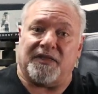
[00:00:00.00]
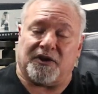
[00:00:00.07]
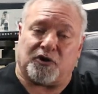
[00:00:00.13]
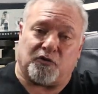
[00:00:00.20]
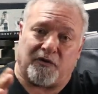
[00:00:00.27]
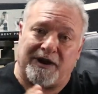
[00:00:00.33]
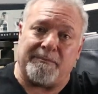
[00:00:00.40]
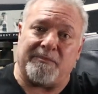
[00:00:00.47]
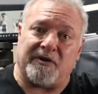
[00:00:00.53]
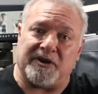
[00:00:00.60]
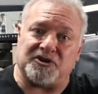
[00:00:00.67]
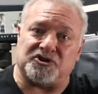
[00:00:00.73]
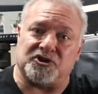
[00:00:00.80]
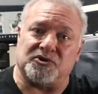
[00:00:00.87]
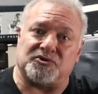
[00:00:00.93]
the
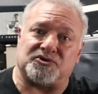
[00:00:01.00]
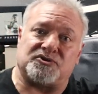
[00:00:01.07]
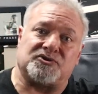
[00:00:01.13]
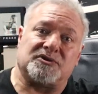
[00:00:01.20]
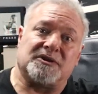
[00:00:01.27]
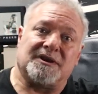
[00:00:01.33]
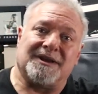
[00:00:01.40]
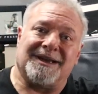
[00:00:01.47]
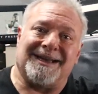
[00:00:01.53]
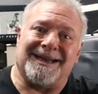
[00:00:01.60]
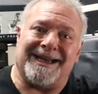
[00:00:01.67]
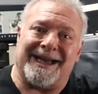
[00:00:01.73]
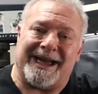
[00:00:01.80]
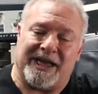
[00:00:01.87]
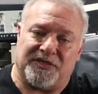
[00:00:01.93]
cranberry juice
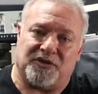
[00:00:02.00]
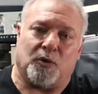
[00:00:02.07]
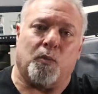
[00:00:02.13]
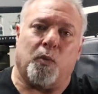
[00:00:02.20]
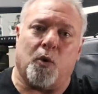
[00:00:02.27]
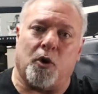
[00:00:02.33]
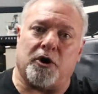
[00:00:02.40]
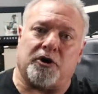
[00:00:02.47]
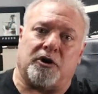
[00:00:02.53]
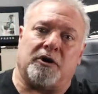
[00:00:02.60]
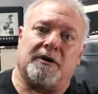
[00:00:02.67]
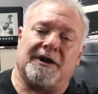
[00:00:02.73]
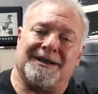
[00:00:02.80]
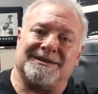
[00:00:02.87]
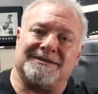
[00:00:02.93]
and the water